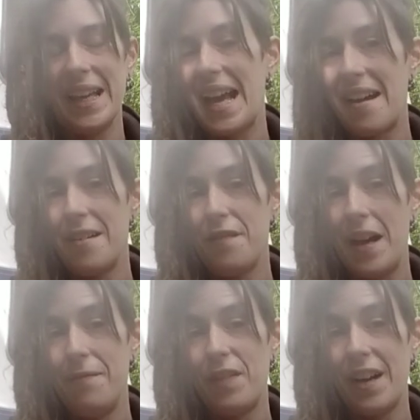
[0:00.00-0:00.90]

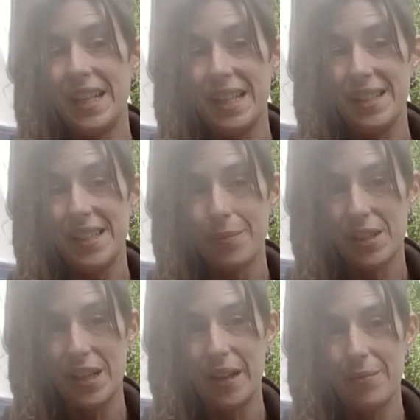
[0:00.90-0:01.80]
caravan that I use
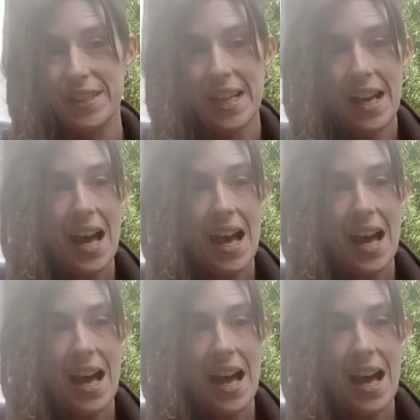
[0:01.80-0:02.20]
sometimes.